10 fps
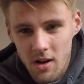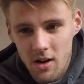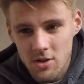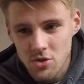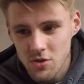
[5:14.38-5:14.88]

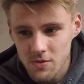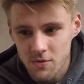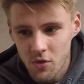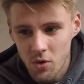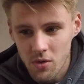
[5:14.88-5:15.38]
I just
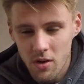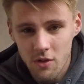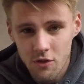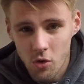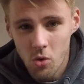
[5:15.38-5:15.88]
thought that
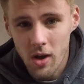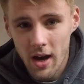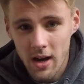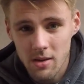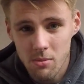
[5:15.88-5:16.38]
4K
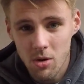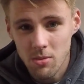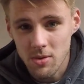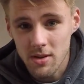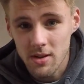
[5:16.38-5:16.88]
at the
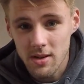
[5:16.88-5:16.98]
moment